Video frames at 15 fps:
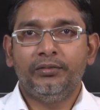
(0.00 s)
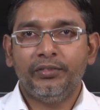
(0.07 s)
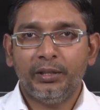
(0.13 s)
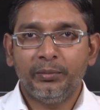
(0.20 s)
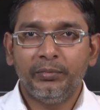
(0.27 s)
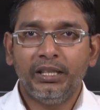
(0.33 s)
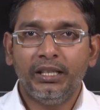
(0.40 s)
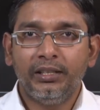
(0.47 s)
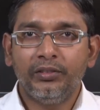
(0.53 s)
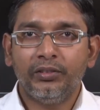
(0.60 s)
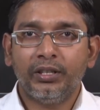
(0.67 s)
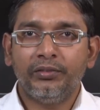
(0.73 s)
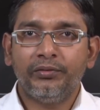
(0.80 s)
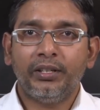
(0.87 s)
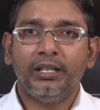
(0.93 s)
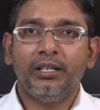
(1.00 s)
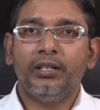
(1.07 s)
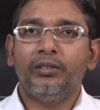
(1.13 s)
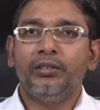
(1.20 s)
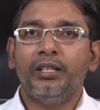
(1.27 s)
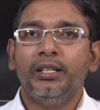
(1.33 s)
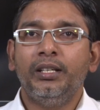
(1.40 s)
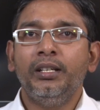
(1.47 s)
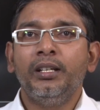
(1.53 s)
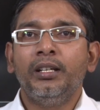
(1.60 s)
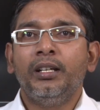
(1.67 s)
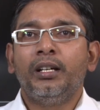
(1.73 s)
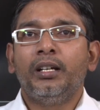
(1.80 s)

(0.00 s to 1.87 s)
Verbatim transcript: From there you can find out the